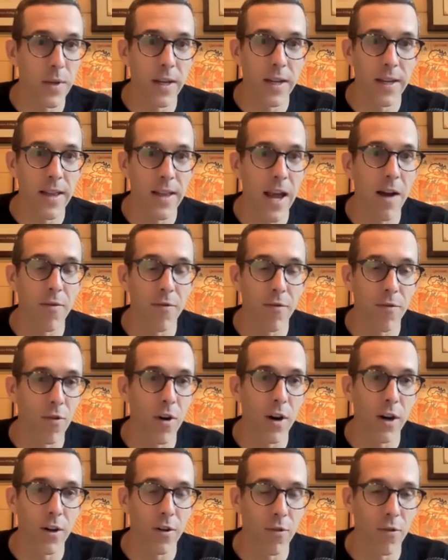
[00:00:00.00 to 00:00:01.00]
to be in that
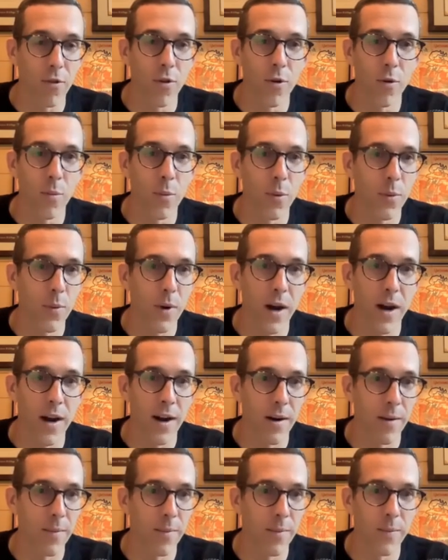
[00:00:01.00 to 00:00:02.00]
front group.
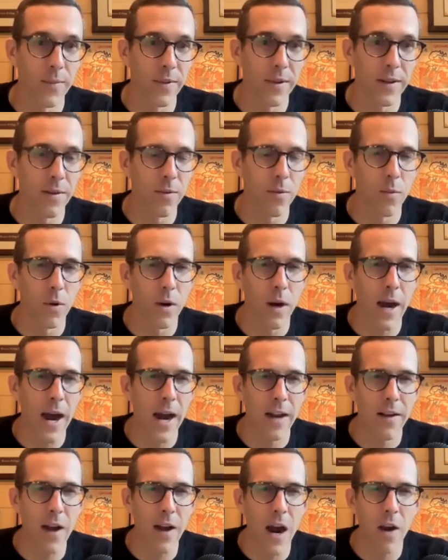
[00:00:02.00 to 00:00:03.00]
How
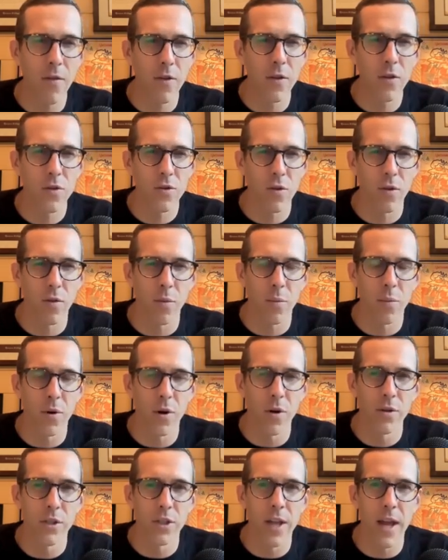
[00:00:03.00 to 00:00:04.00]
have you sort of
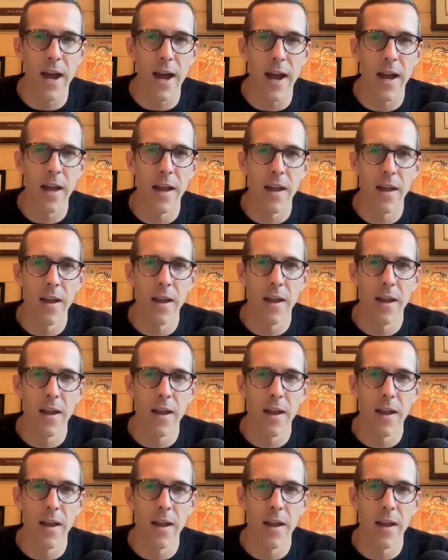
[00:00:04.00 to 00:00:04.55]
approached that?